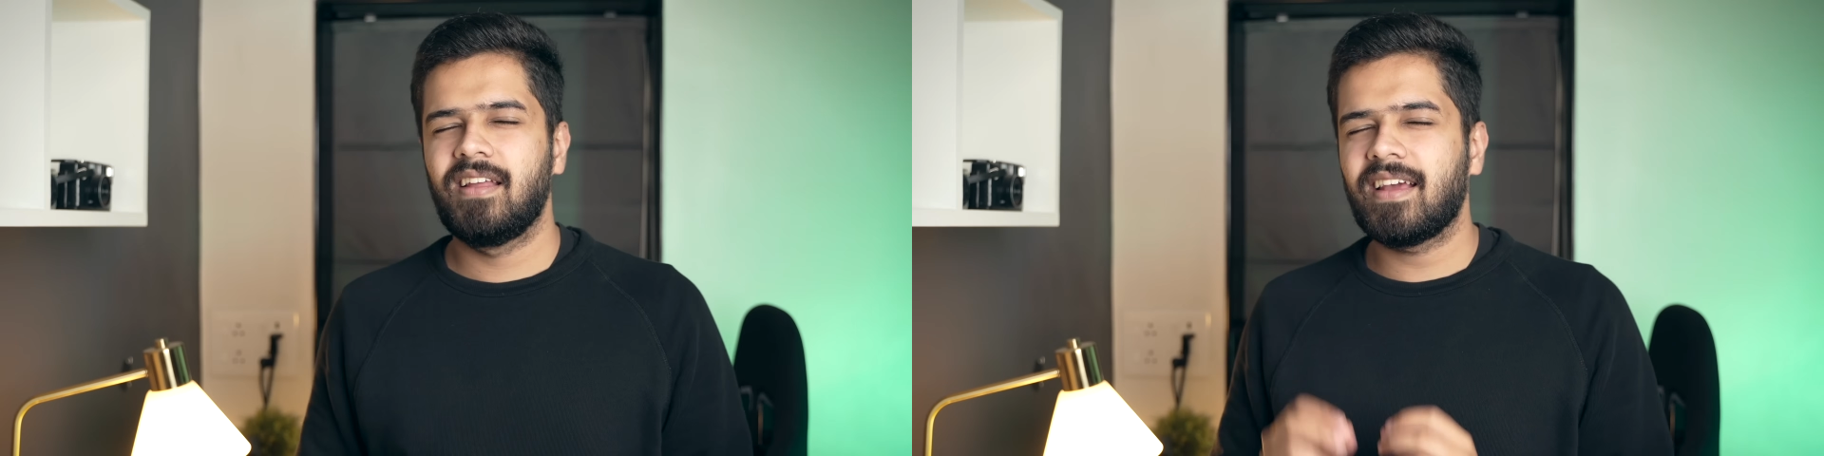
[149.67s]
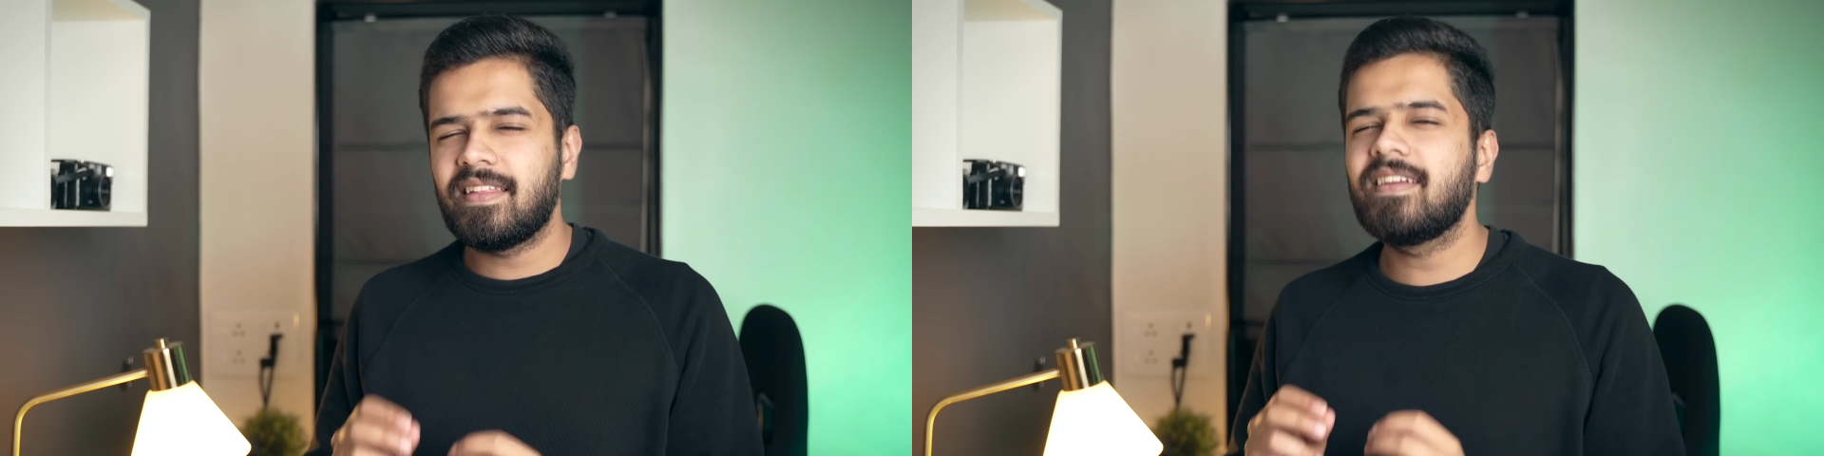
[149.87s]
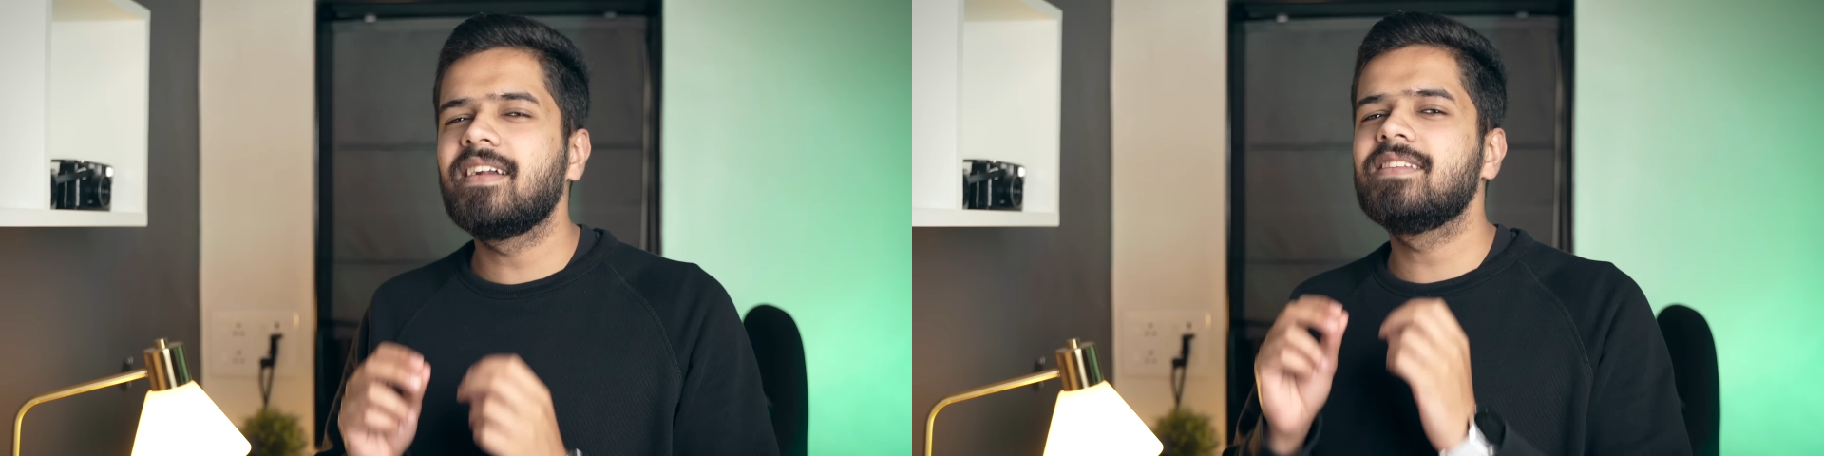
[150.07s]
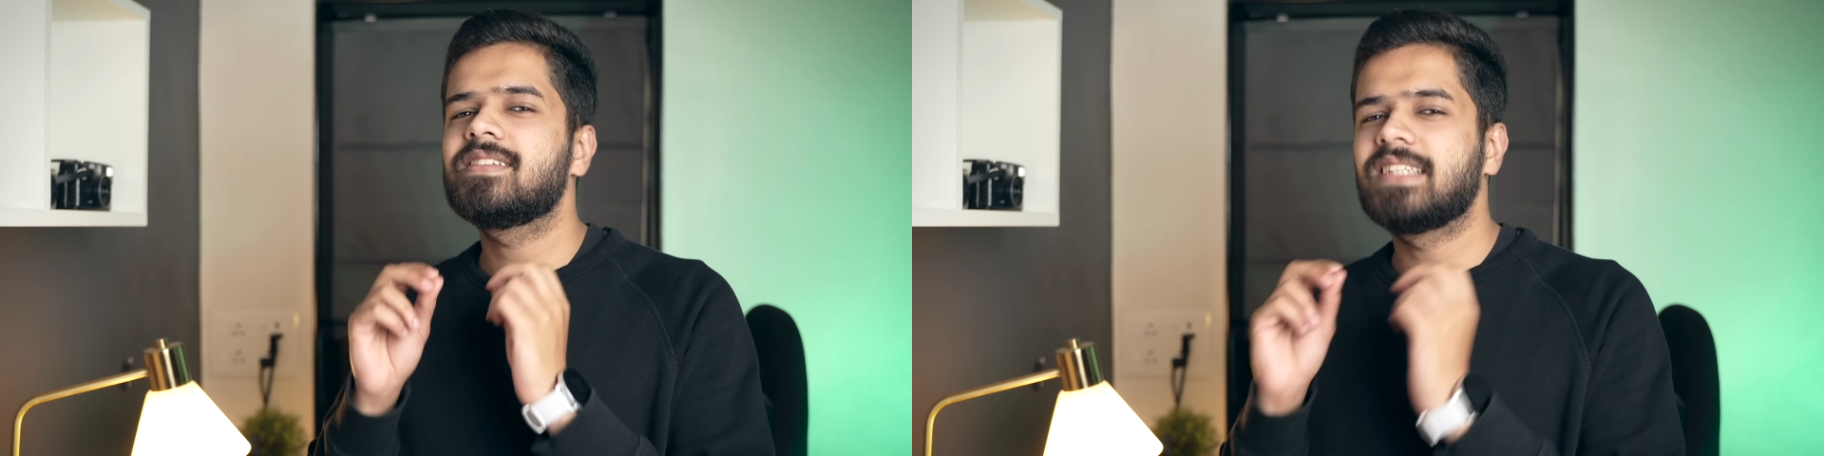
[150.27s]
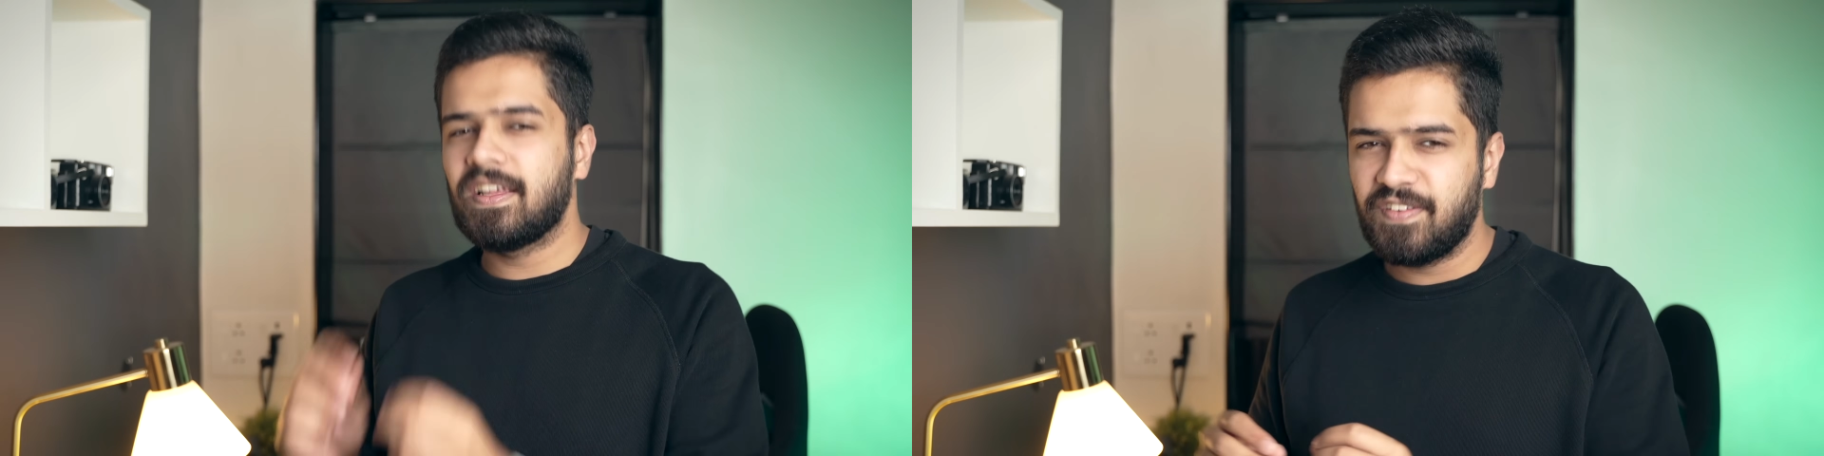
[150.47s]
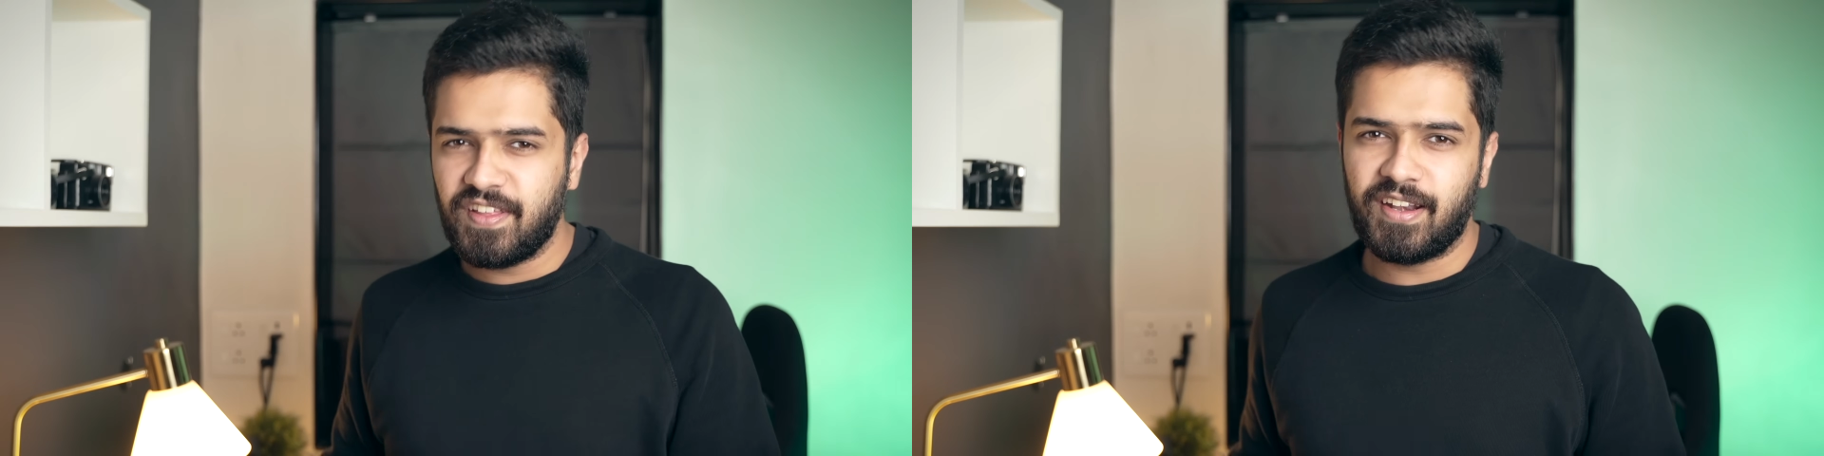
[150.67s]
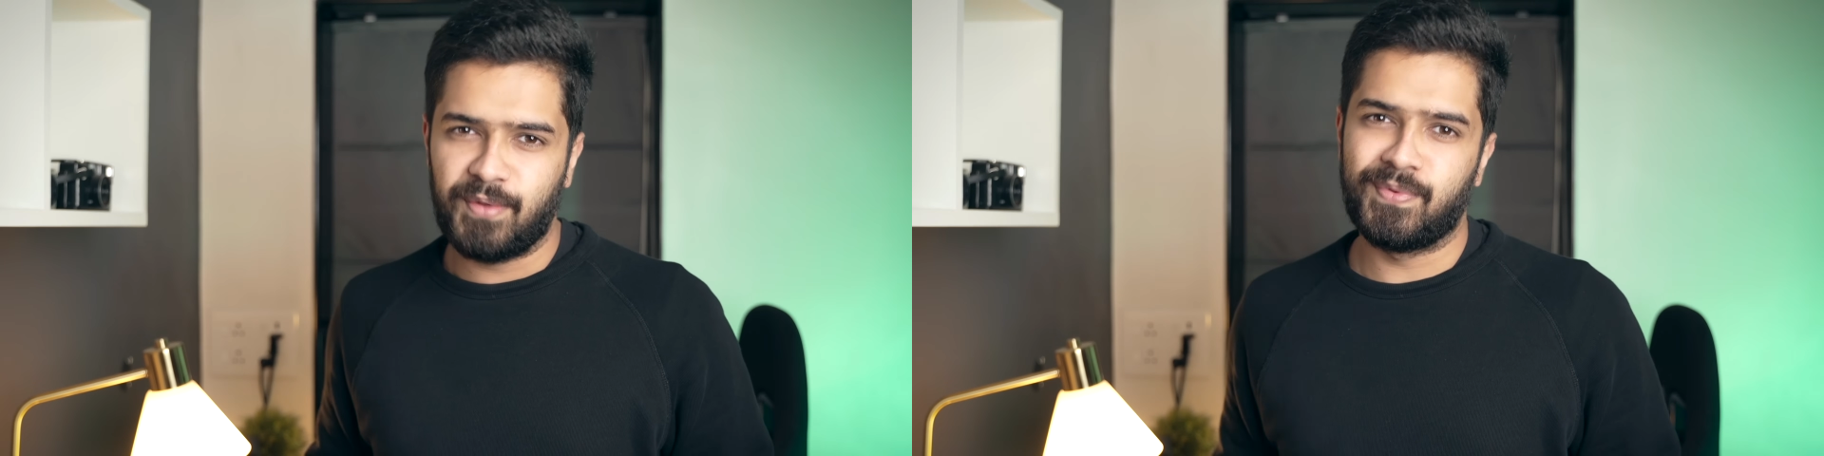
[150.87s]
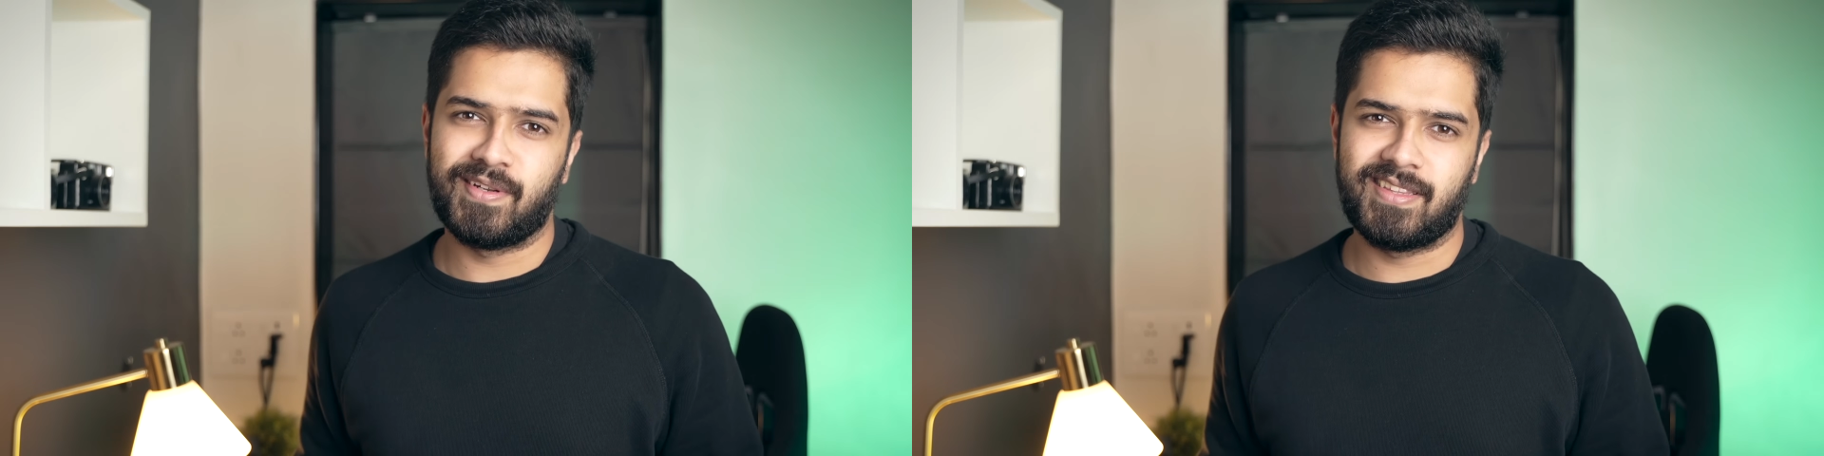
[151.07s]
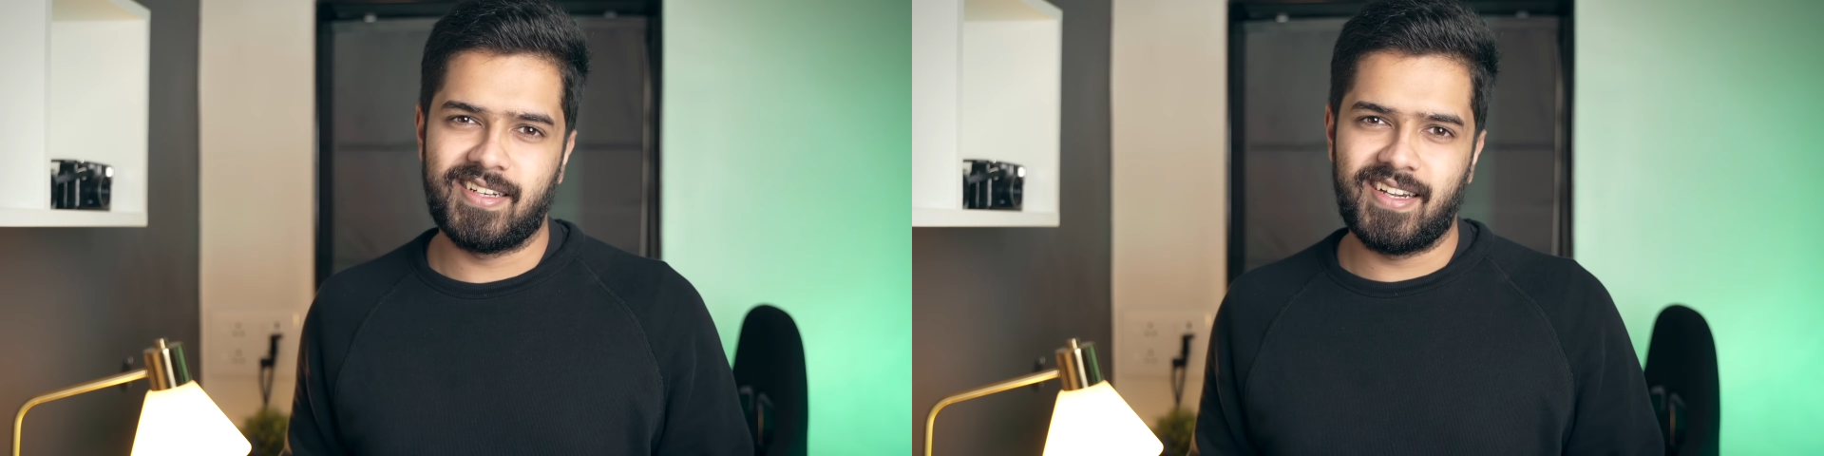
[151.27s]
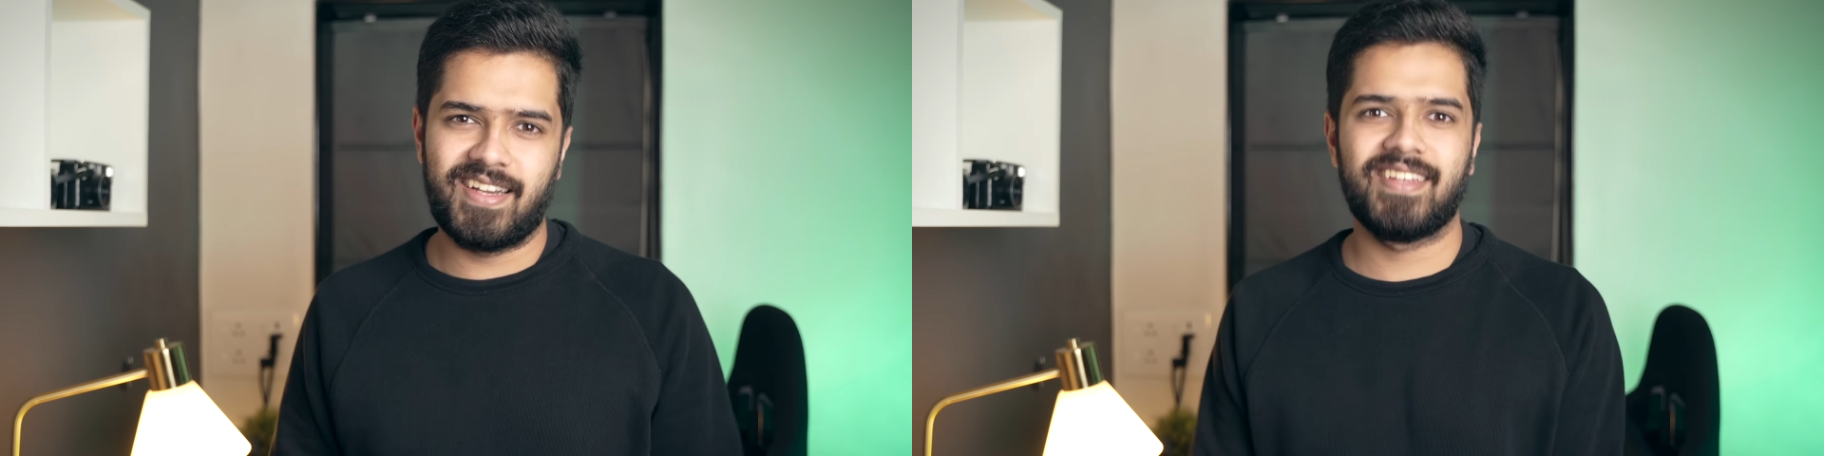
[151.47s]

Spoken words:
Like I think it is definitely worth it.